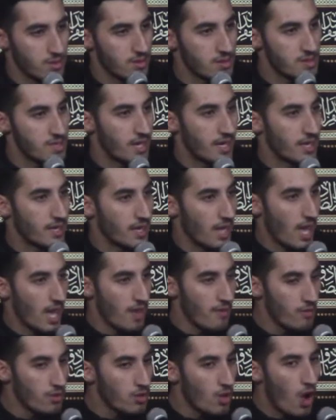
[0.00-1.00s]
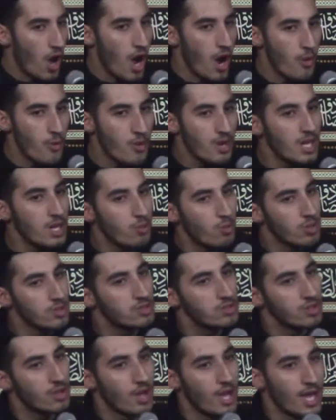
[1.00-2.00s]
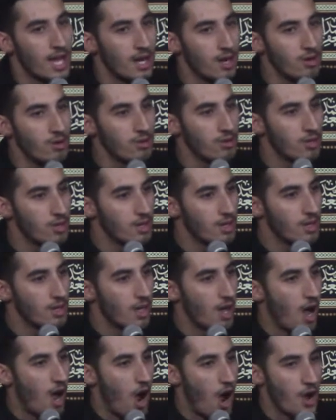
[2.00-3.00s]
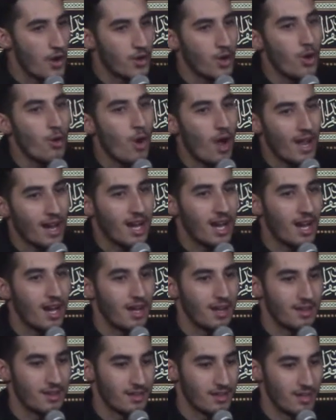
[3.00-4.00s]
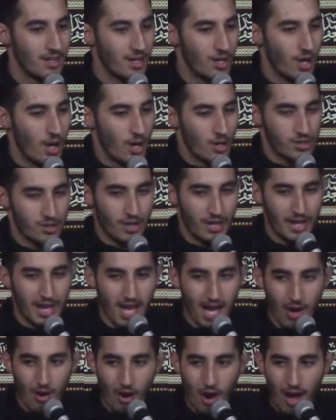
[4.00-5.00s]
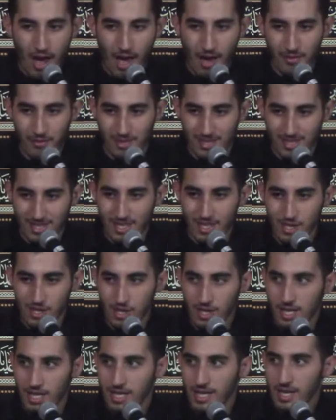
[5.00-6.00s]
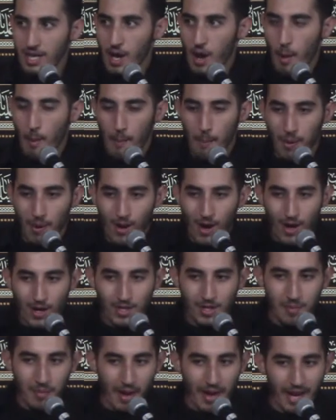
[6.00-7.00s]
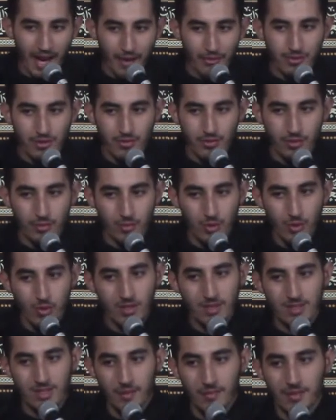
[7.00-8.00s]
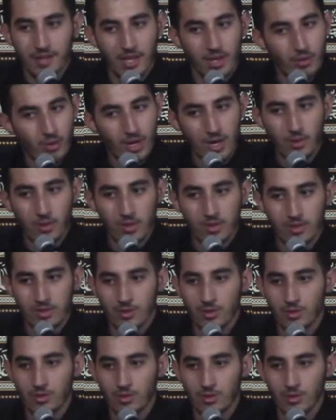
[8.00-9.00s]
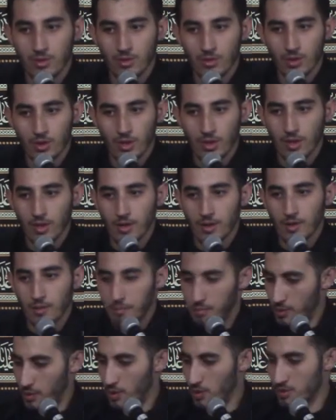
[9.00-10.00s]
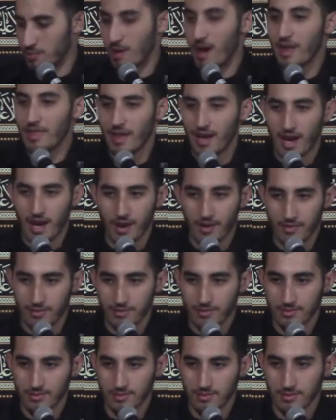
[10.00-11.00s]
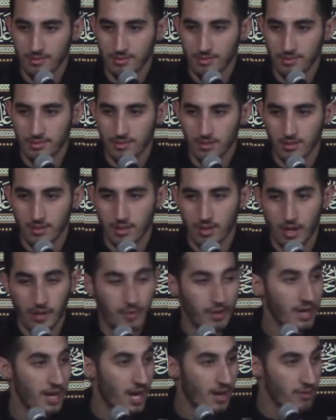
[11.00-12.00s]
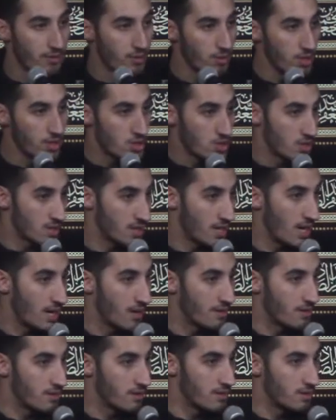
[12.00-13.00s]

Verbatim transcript: So that even though I really want to go out, I know I can't. So now I have essentially blocked my nafs from doing something it really wants to do because my other half. Complaining half your religion, it's hard.